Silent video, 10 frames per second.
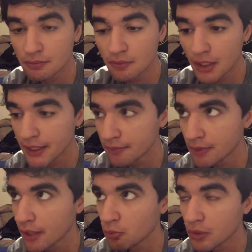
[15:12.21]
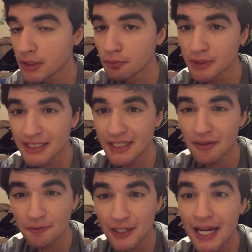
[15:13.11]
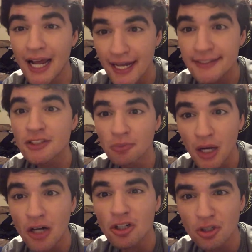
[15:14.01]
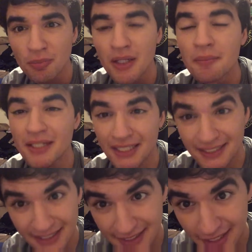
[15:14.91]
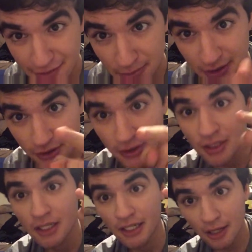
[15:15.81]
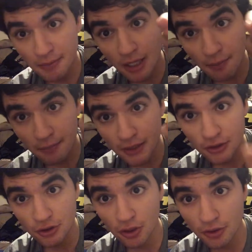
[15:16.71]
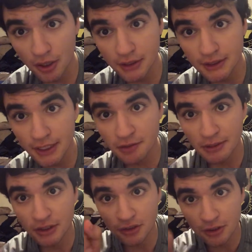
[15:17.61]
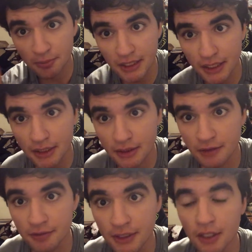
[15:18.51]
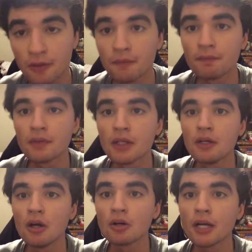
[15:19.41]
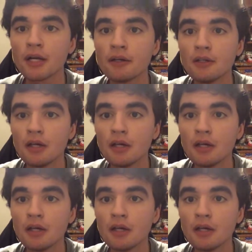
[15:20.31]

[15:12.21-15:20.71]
Like that one when he when I asked him how come because in a text message and I'm I'm about to show y'all the text message in the beginning of this video, okay?